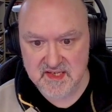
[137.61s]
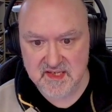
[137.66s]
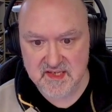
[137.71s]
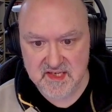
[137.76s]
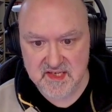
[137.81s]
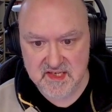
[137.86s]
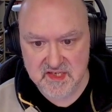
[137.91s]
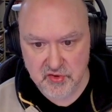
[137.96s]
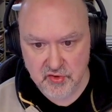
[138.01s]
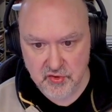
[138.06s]

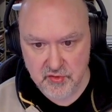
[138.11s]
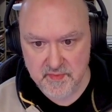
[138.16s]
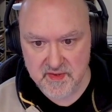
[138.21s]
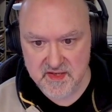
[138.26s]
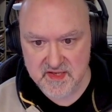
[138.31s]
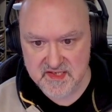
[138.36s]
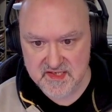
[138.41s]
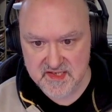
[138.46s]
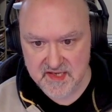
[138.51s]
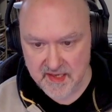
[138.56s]
This could be
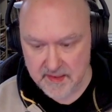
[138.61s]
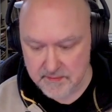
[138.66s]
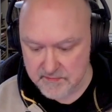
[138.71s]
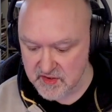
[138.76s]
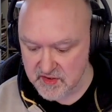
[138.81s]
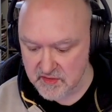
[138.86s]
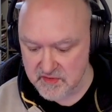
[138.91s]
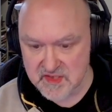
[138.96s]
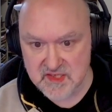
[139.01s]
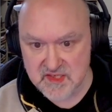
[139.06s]
the same,
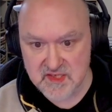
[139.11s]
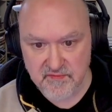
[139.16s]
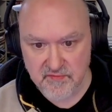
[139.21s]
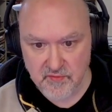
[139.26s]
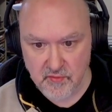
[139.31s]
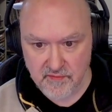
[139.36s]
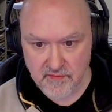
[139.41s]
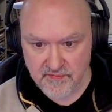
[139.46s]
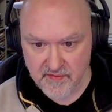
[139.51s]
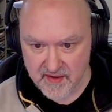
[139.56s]
so this is
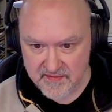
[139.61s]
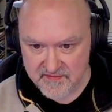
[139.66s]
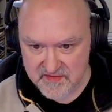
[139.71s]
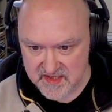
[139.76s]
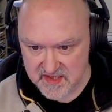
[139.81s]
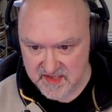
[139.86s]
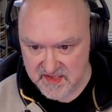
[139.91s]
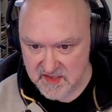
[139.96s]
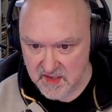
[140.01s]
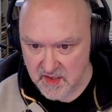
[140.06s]
four five
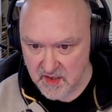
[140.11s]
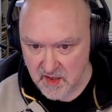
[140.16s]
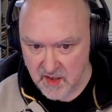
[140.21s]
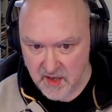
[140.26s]
six.